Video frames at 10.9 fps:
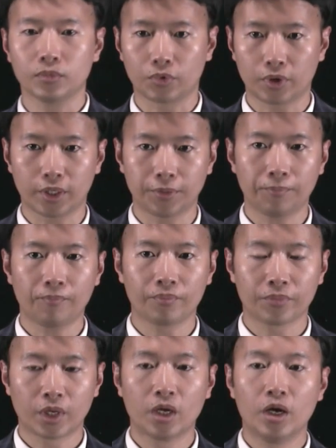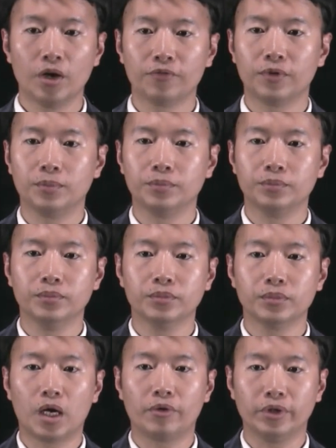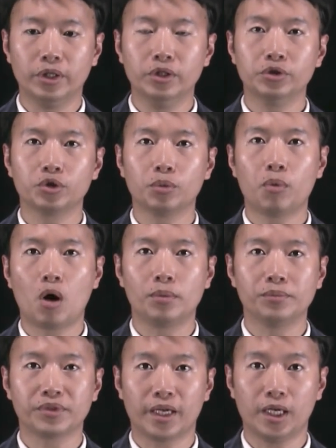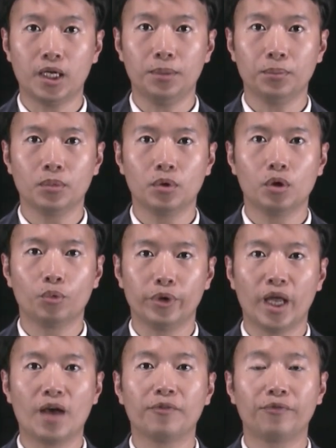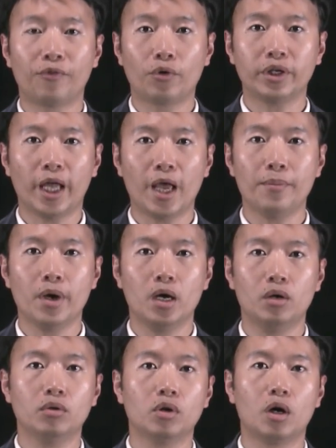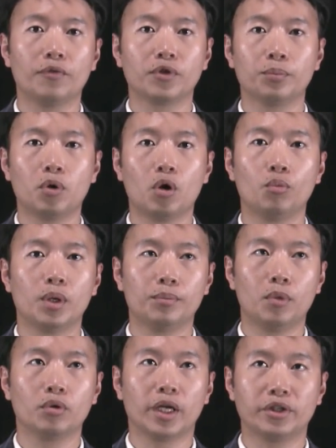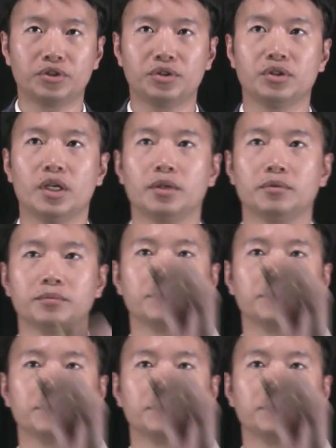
Okay. From our initial problem setup, we have 40 ml of the 0.1 molar HCl.